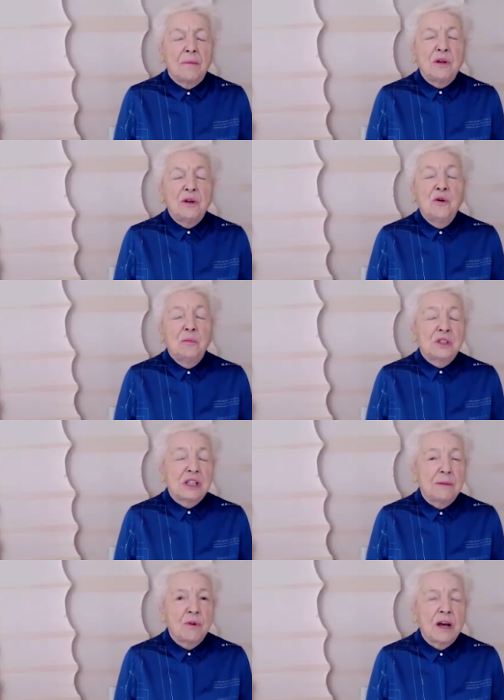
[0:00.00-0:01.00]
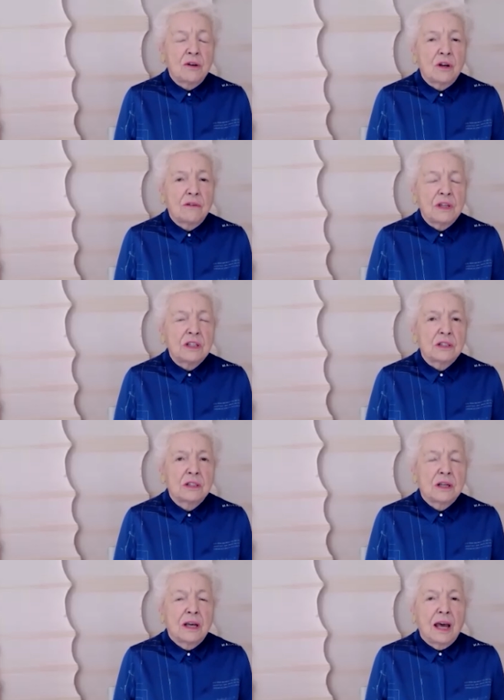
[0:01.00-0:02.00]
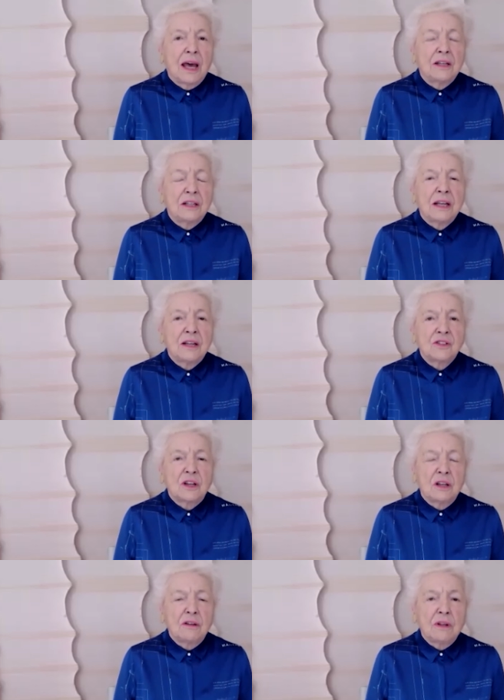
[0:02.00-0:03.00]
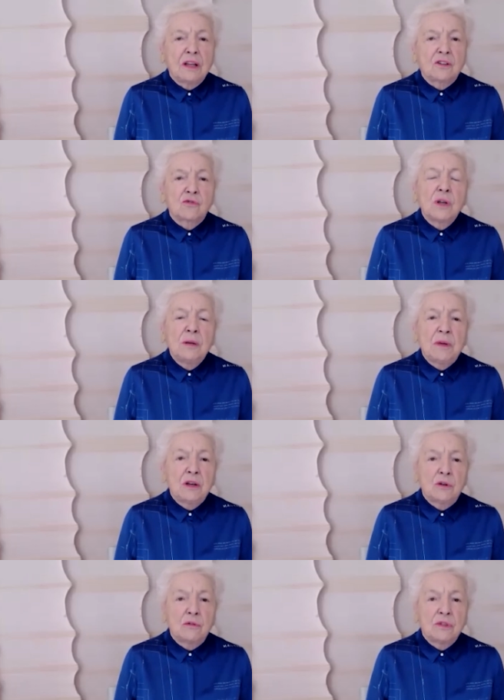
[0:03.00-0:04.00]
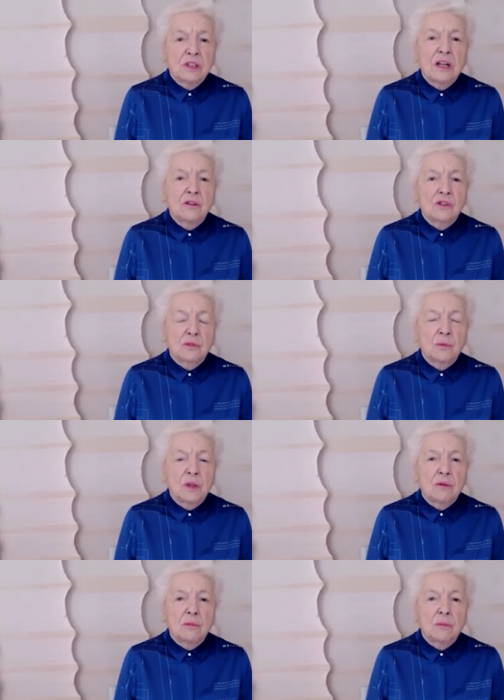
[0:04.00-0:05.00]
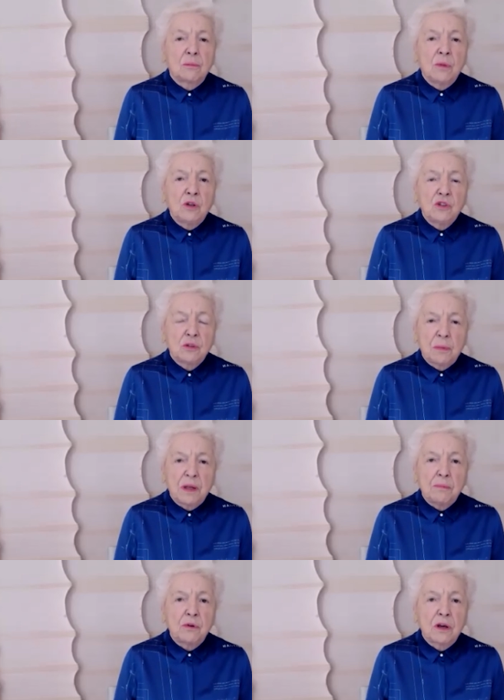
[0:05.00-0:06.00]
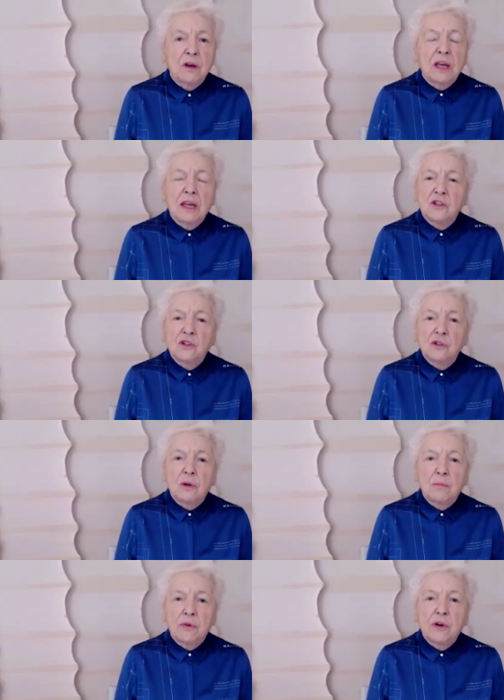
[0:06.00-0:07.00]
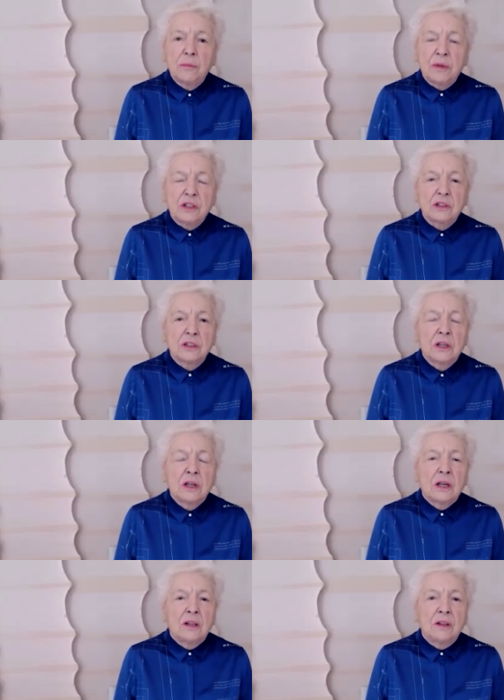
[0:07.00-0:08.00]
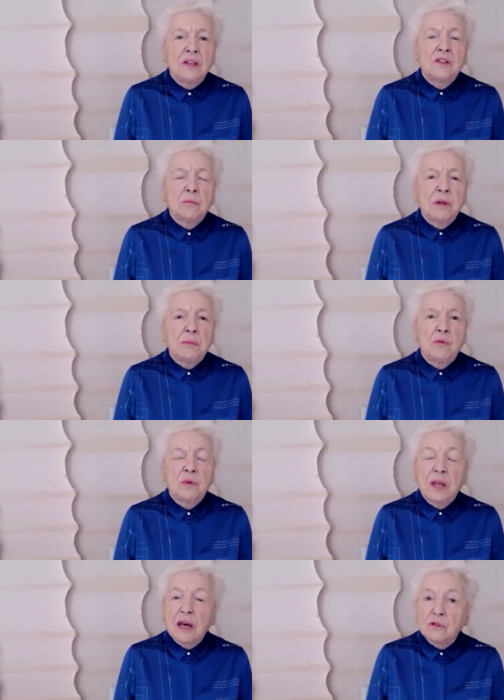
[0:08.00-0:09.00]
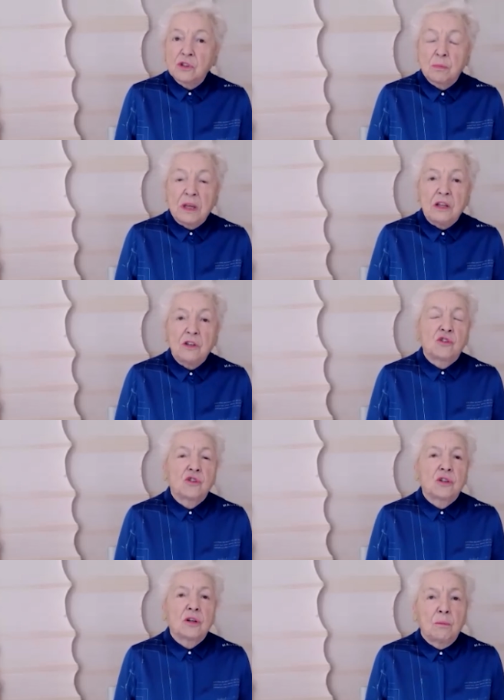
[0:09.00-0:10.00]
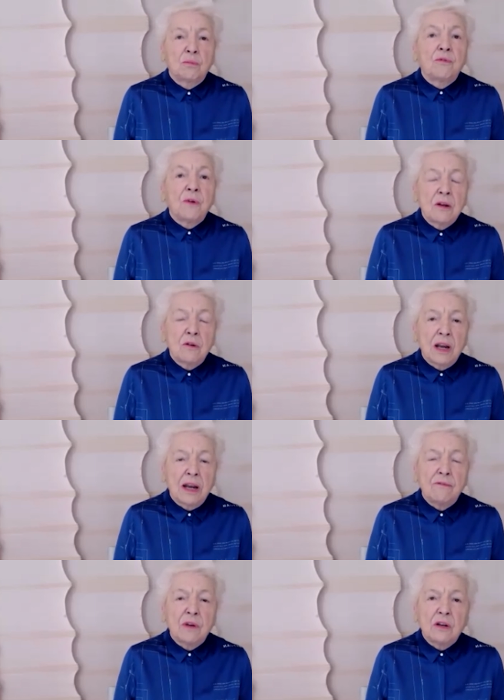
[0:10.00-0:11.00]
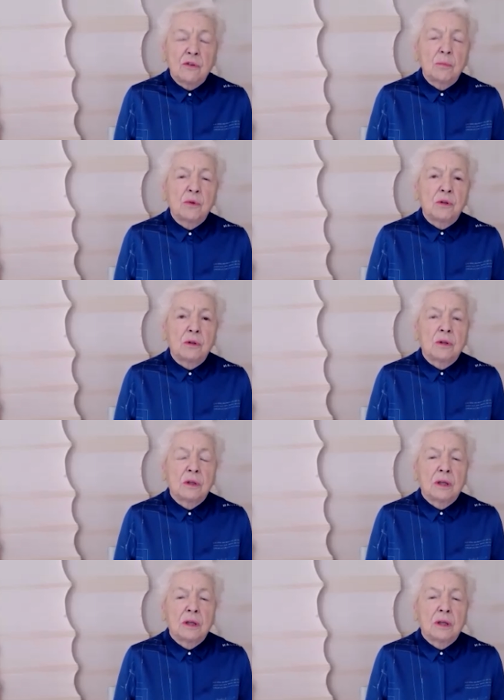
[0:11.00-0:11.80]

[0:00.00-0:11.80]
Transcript: I'm enormously proud of it, and it has extremely good results with most people going into employment. These are people without speech, profoundly vulnerable.